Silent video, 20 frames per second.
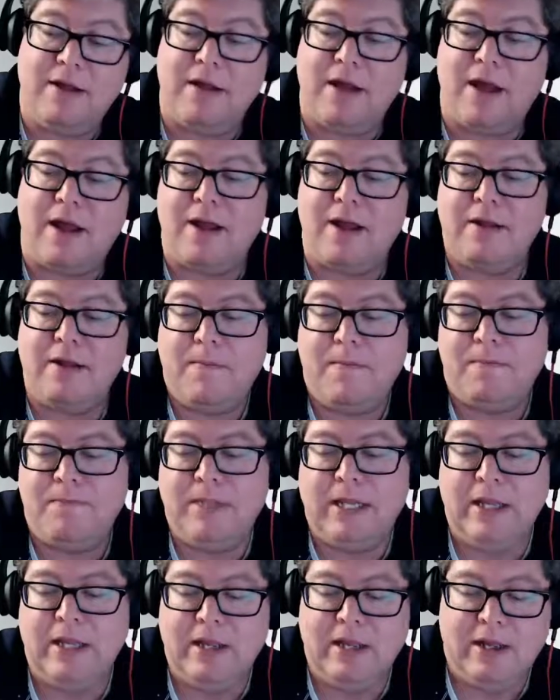I
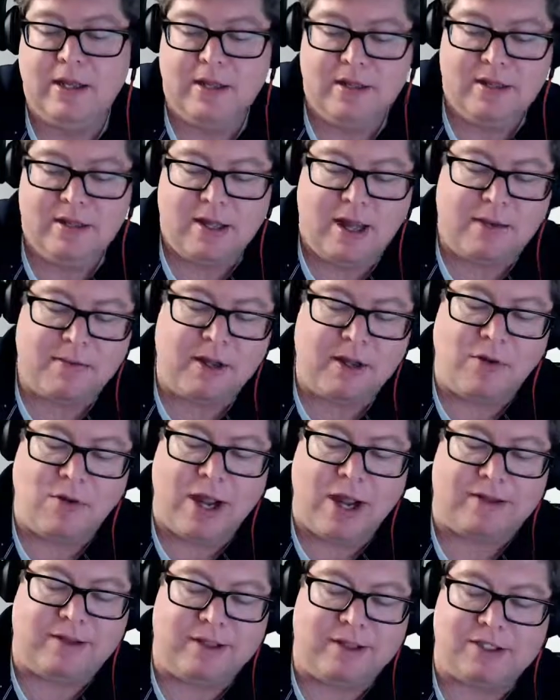I'm gonna
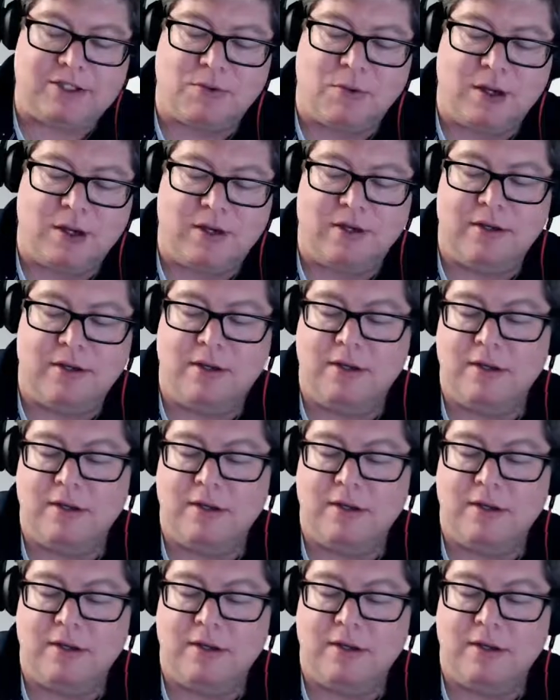rate this one